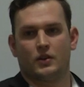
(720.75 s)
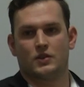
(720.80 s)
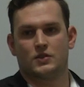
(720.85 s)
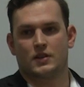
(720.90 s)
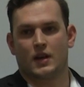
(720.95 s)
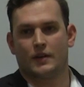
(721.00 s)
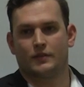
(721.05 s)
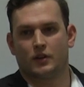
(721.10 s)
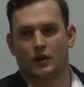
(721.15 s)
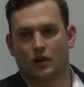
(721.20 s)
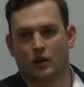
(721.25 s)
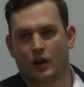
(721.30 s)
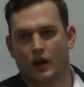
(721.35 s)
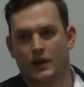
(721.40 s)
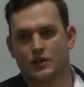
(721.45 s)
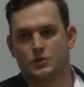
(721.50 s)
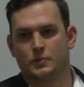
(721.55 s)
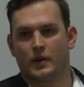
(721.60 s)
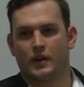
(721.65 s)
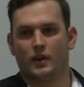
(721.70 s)
years after I
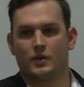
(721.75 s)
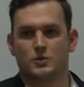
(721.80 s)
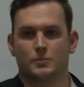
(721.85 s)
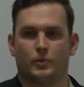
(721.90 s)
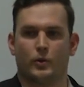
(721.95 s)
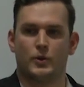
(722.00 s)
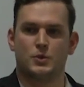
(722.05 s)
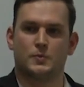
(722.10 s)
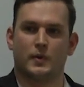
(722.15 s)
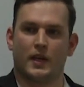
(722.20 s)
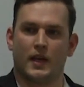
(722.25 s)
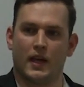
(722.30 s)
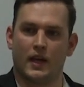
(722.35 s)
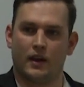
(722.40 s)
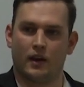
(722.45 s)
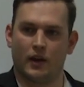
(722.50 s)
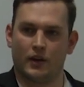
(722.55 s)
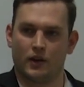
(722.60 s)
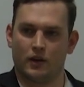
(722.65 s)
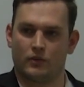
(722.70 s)
graduated, I was approached by a
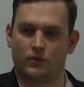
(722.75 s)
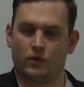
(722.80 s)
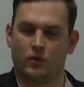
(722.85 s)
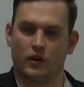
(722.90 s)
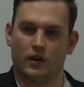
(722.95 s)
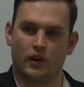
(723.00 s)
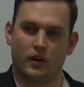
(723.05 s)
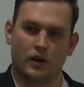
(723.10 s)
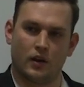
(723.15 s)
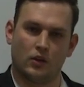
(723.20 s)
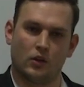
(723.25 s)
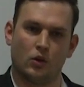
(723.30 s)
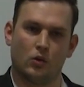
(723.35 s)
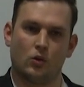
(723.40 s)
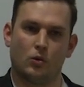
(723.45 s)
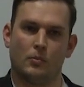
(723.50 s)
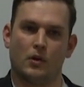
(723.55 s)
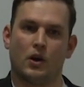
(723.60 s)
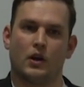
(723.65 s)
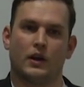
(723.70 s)
headhunter for a, a
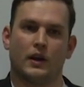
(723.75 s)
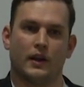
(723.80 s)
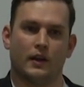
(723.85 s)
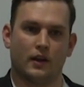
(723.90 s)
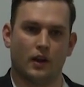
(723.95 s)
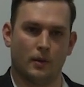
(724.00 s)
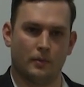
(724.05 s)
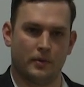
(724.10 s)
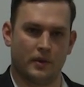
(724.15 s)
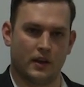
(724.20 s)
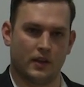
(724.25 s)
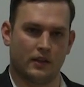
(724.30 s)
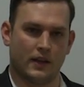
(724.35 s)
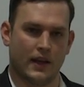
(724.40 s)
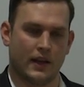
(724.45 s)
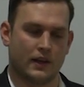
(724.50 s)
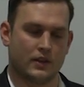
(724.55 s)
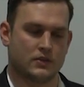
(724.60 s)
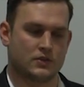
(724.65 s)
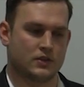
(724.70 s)
local marketing company in
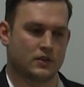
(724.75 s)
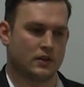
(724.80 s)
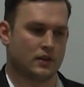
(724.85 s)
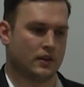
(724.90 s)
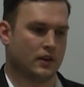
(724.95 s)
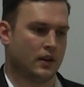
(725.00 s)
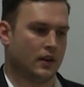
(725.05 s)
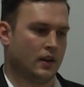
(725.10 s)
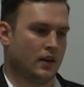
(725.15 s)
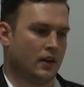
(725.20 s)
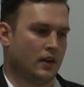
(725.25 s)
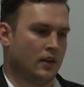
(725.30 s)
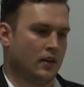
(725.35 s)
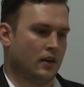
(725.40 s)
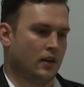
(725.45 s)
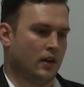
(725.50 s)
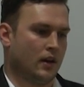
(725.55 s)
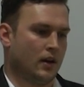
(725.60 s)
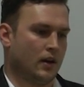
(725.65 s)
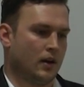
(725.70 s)
Lancaster.
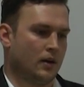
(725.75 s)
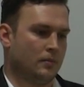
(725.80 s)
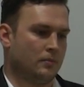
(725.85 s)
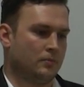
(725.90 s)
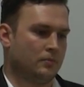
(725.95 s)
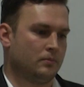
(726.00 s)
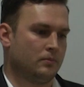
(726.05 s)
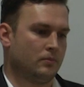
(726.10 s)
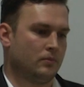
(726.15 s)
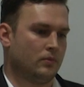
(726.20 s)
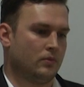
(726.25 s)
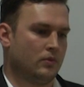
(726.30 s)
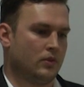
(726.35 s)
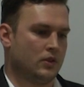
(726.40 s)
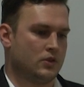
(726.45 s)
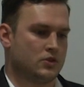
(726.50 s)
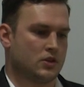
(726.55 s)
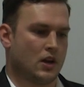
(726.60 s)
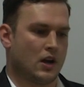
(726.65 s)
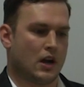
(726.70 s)
Um,
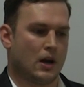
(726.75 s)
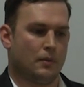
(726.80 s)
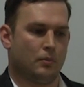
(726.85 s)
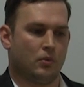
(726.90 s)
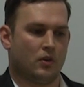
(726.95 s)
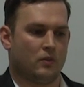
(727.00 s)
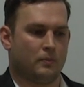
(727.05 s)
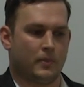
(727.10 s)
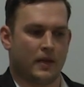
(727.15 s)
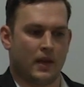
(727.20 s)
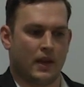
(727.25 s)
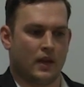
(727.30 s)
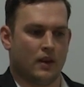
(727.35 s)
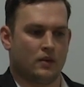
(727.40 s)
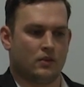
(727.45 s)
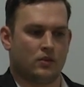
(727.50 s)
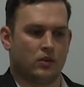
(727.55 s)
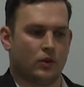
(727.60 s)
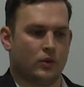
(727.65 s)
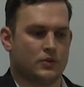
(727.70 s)
the job would have
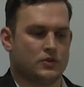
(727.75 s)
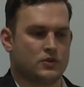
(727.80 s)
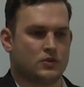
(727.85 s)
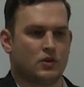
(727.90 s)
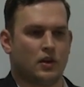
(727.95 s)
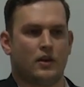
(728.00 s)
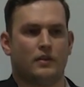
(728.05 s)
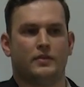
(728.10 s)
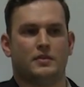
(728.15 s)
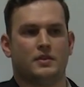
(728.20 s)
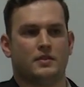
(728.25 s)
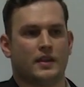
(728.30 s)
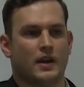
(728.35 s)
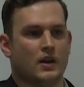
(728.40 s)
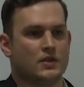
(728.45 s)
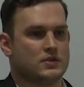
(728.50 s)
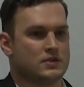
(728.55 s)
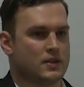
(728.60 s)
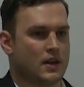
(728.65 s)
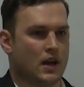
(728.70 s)
paid close to
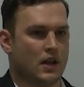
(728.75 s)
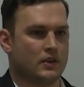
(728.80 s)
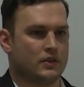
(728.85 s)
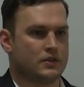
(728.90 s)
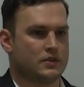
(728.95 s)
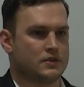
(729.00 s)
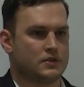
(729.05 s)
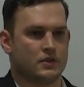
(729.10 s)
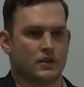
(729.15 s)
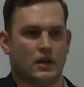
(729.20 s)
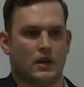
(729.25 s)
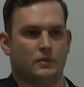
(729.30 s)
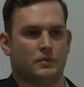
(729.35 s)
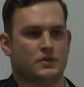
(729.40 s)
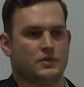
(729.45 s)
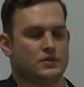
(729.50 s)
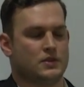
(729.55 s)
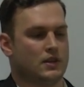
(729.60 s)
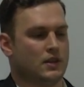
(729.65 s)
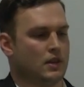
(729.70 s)
$150,000. I
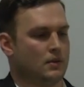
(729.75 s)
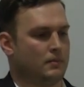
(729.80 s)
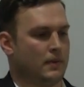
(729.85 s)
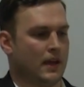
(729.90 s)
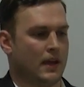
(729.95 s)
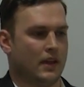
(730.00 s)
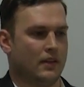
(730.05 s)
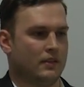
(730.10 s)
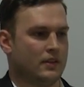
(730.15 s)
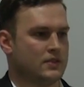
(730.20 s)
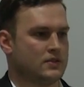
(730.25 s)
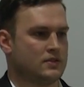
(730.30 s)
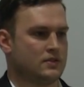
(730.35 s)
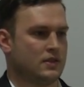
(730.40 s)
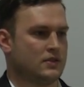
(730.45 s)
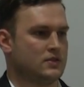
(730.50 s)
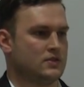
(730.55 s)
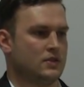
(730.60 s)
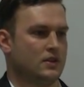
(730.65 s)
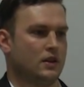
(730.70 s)
was thinking, man, this,
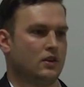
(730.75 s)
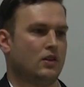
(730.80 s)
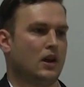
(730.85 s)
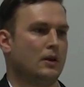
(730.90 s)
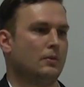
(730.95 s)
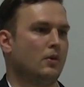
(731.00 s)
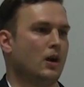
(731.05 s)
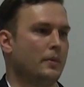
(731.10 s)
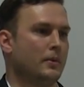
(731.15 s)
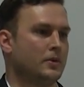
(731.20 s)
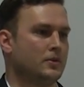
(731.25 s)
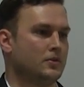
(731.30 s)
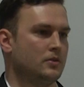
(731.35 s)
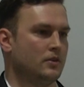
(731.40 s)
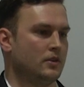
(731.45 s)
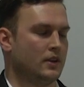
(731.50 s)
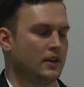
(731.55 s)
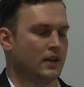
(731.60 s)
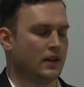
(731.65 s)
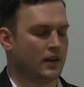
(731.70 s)
this is an incredible
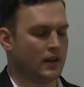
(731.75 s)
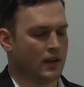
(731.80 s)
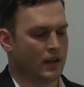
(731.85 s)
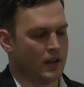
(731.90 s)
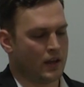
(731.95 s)
opportunity. And